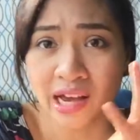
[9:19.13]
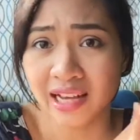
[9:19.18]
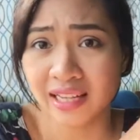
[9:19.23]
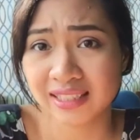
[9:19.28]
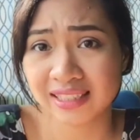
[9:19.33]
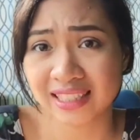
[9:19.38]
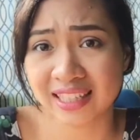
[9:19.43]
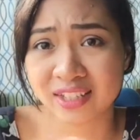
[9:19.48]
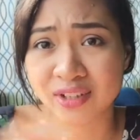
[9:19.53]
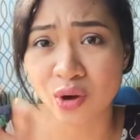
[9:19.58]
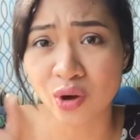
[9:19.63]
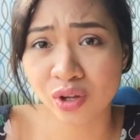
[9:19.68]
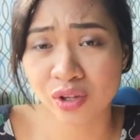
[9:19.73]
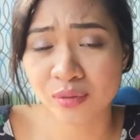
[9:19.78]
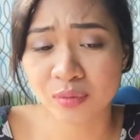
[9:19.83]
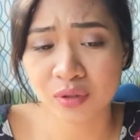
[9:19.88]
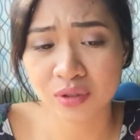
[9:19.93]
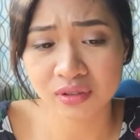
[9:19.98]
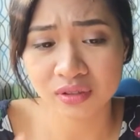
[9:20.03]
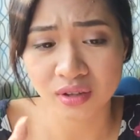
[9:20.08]
as in
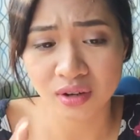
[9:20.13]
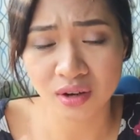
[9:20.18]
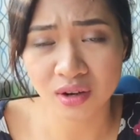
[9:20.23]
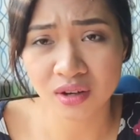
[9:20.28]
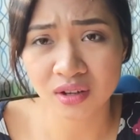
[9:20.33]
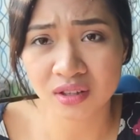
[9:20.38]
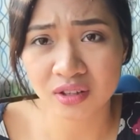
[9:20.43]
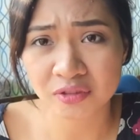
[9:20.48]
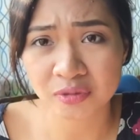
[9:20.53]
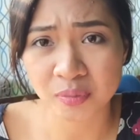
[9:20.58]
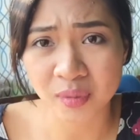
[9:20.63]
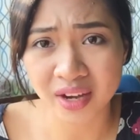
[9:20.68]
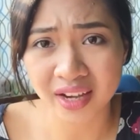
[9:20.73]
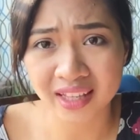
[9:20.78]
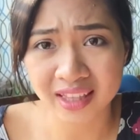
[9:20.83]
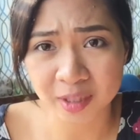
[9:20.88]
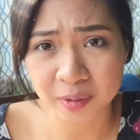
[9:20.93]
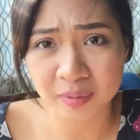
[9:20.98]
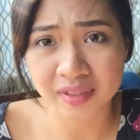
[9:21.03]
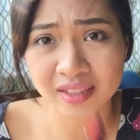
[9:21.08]
almost all of
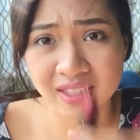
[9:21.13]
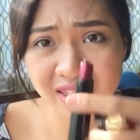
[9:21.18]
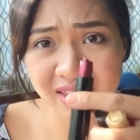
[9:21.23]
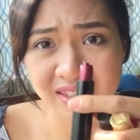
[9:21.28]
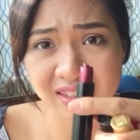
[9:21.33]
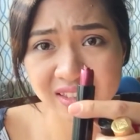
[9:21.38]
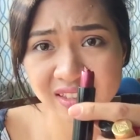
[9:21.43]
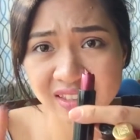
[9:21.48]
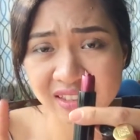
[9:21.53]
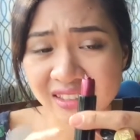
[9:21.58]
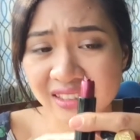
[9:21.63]
my lipsticks